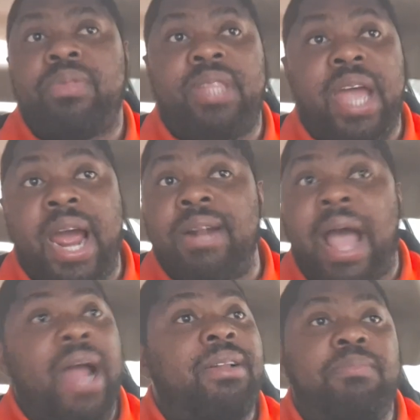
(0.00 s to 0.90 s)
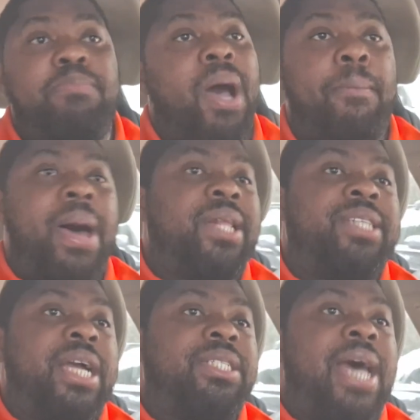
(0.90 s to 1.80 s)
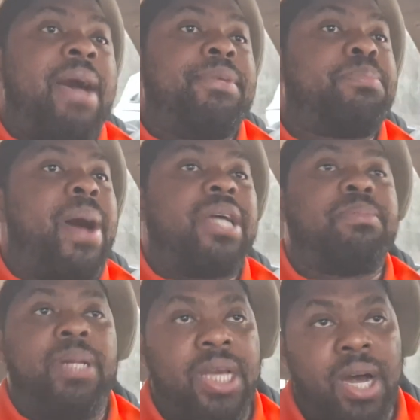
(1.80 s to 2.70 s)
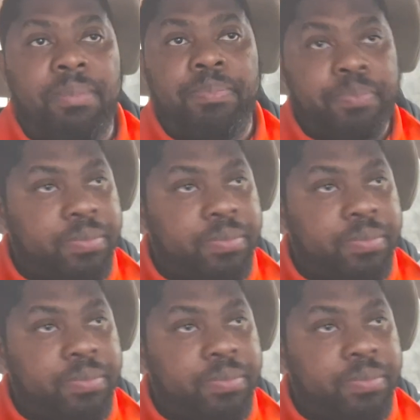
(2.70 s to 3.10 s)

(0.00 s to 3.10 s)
Bill Belichick's time is possibly up.